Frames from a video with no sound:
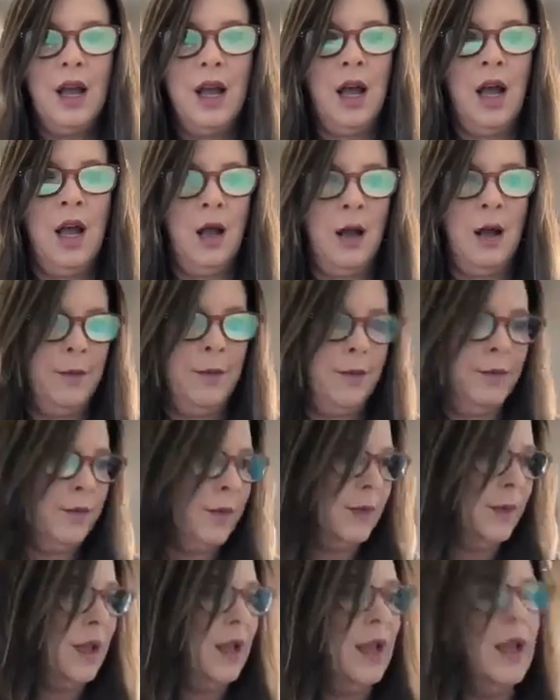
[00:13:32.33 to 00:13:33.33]

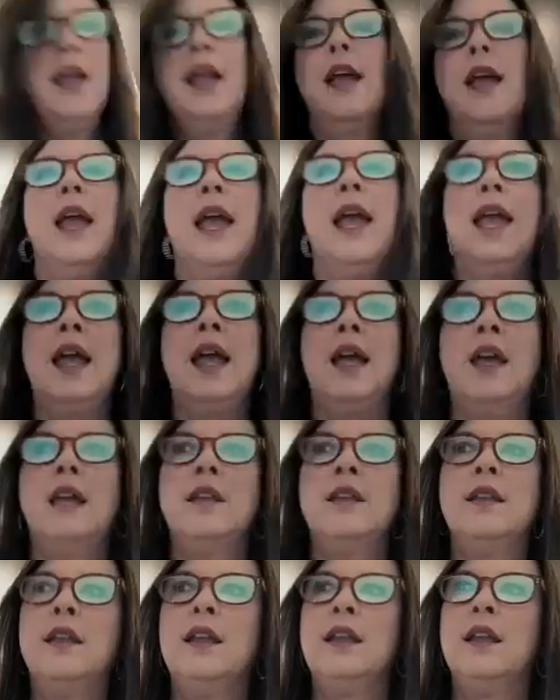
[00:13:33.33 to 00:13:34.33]

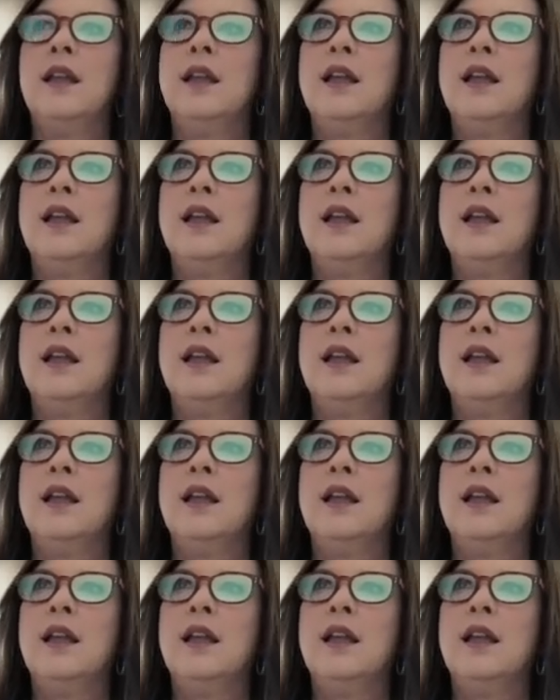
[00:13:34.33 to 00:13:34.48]
And